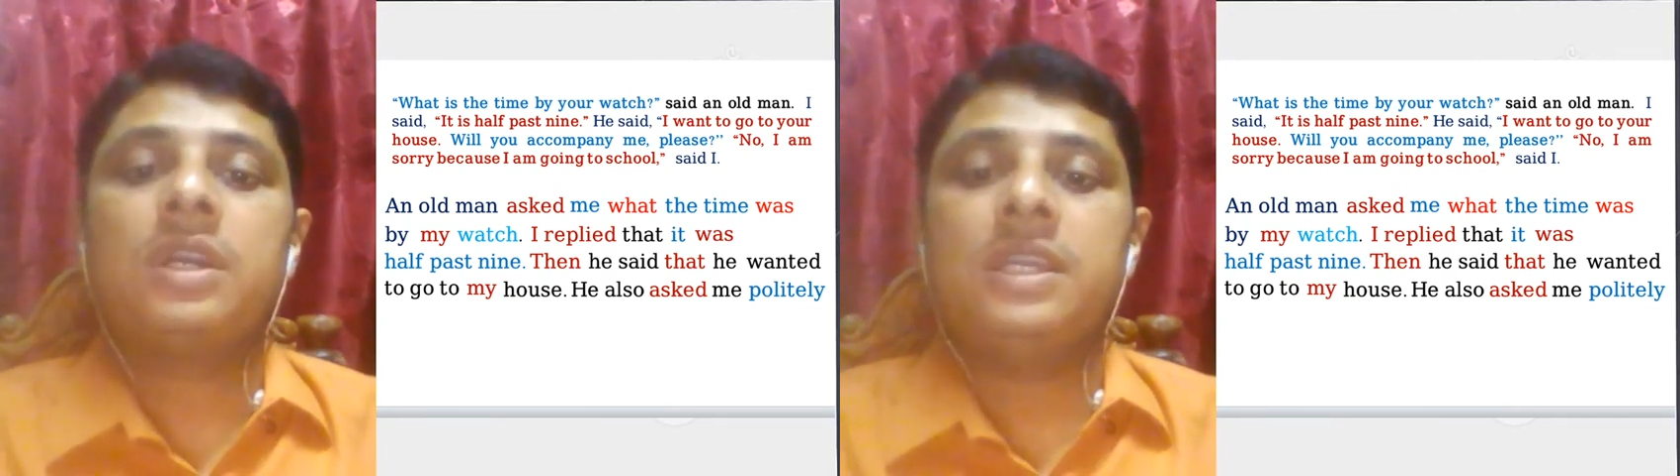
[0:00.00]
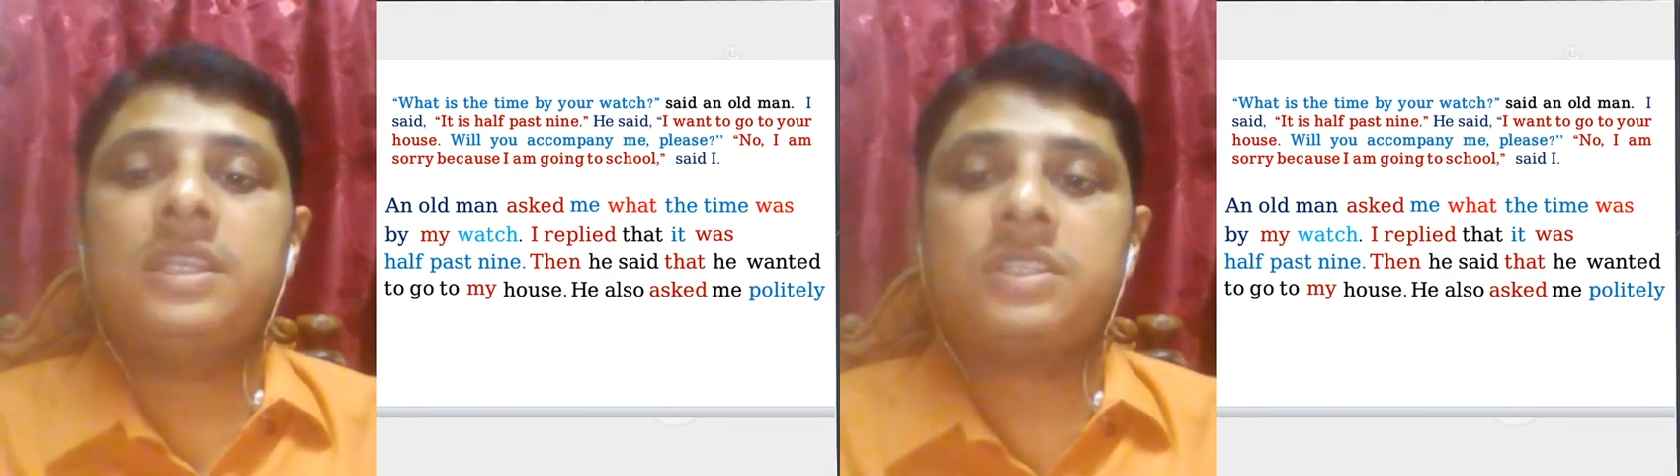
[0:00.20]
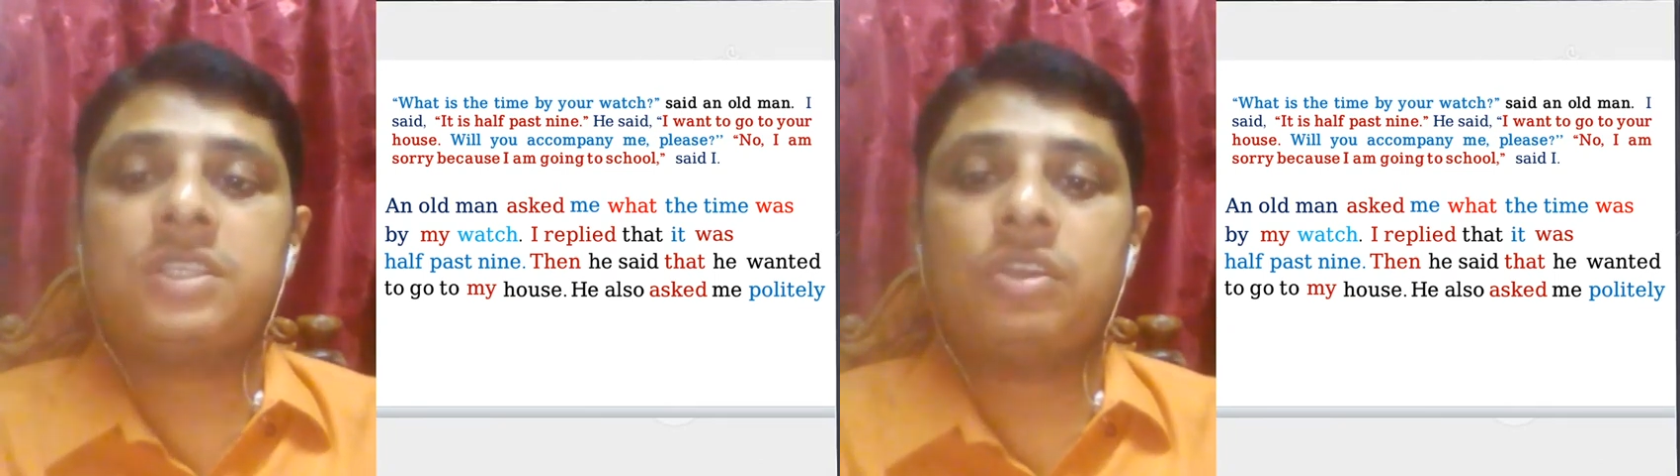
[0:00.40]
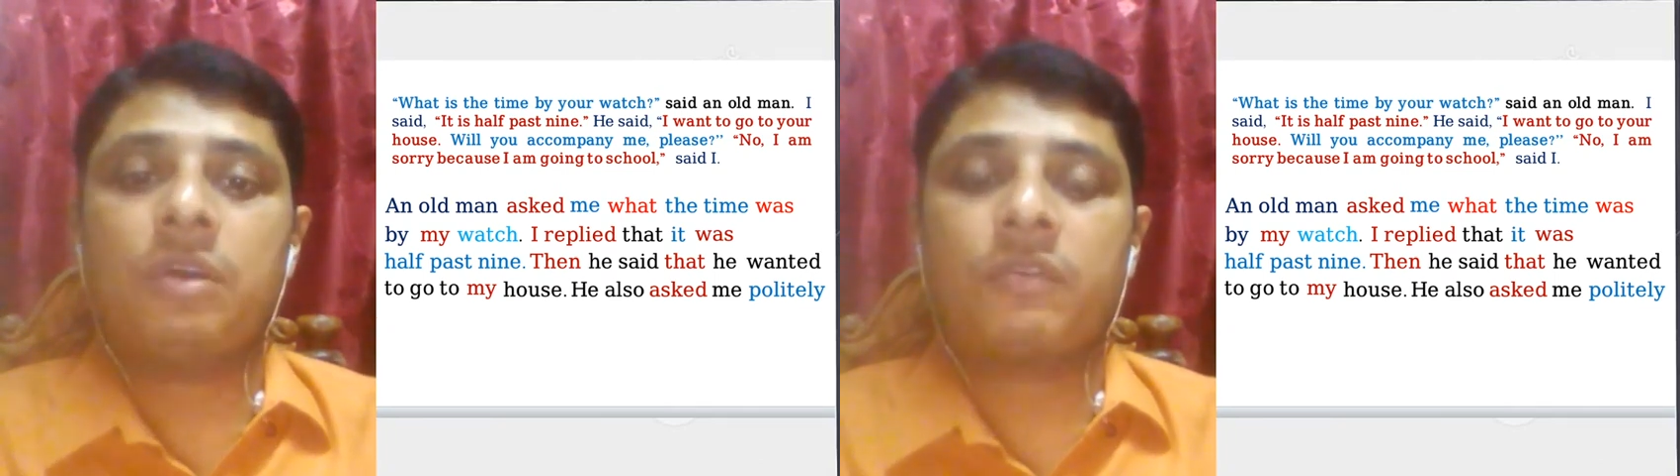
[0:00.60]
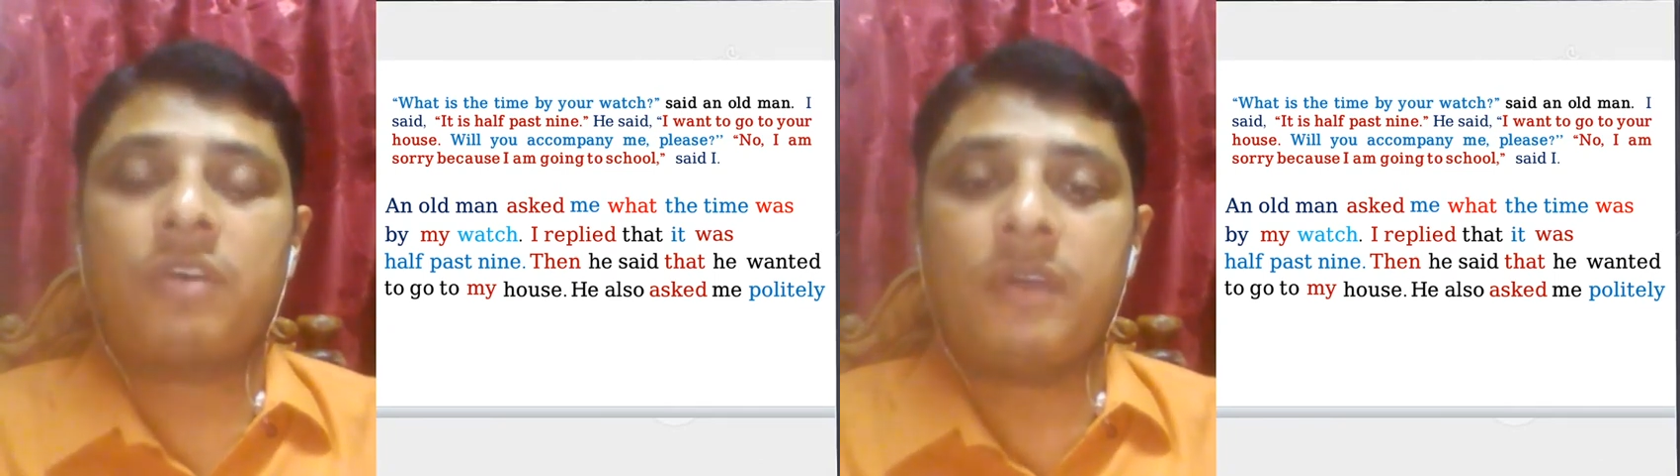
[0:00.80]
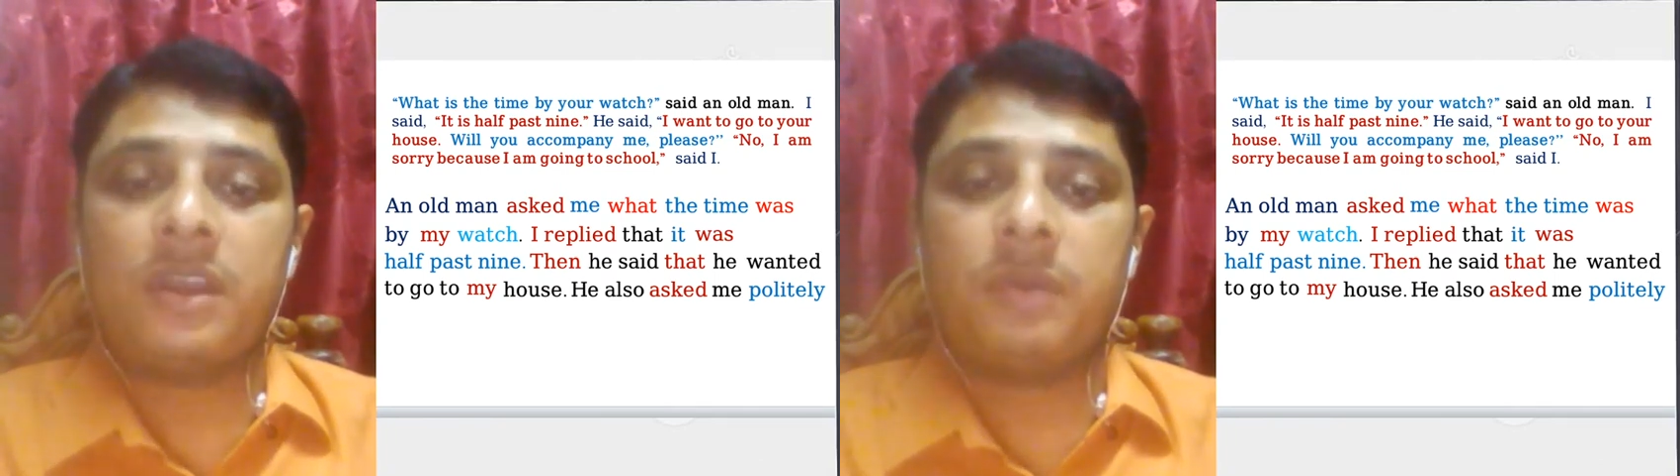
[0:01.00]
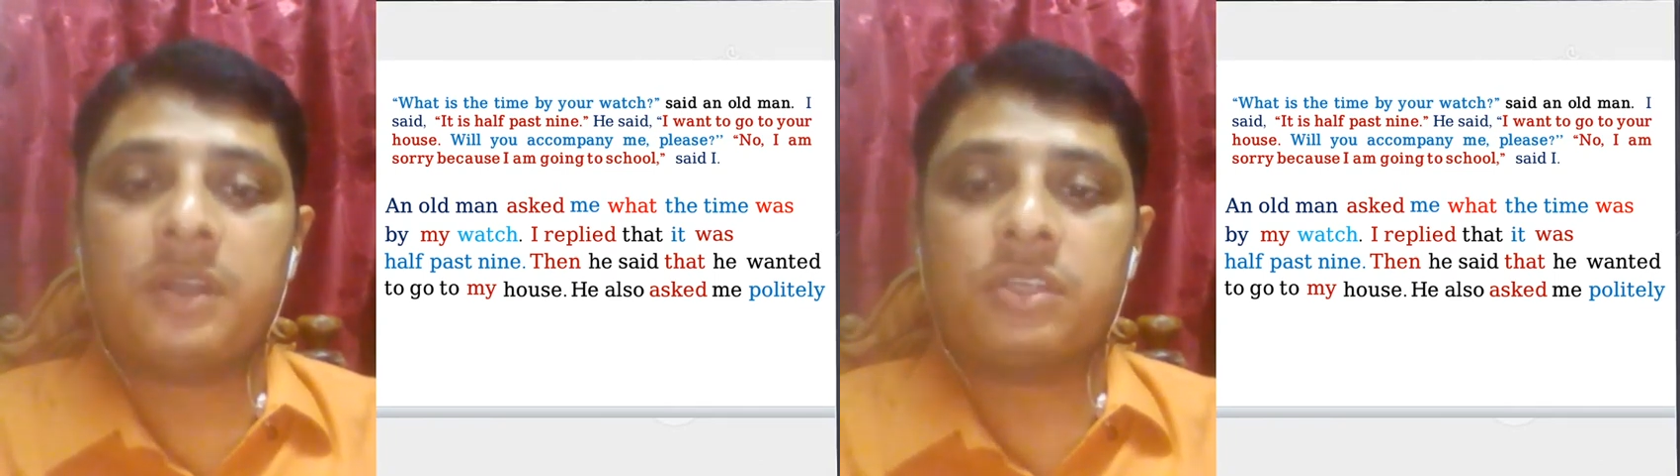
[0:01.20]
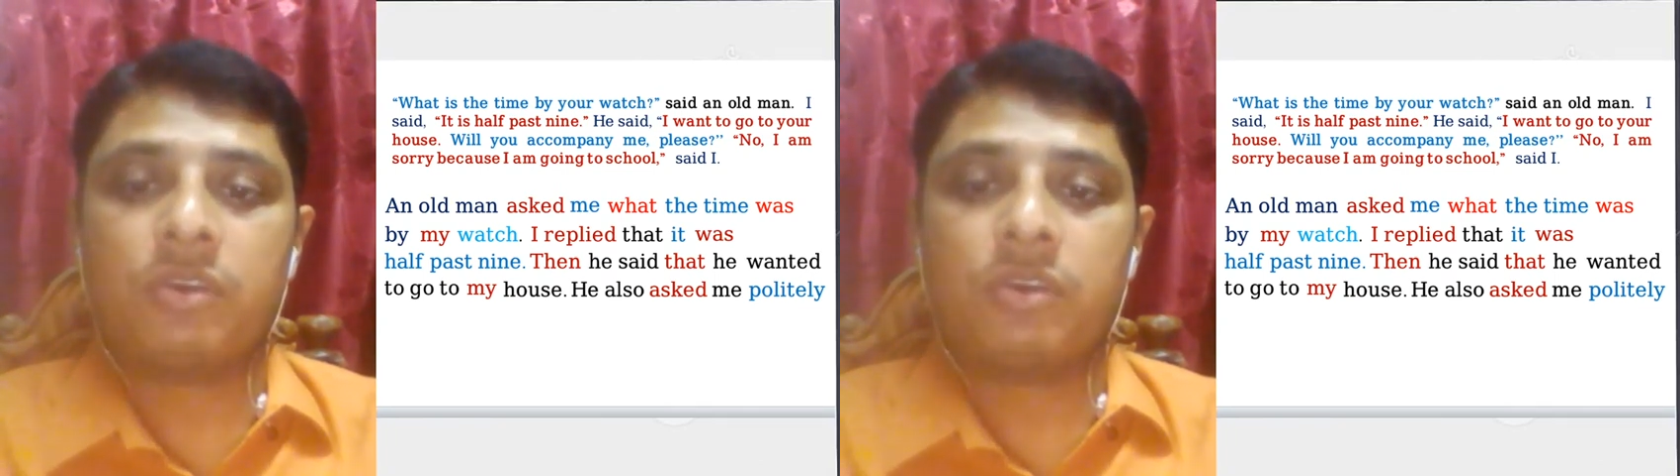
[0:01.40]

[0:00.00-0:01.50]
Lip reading: instead of comma inverted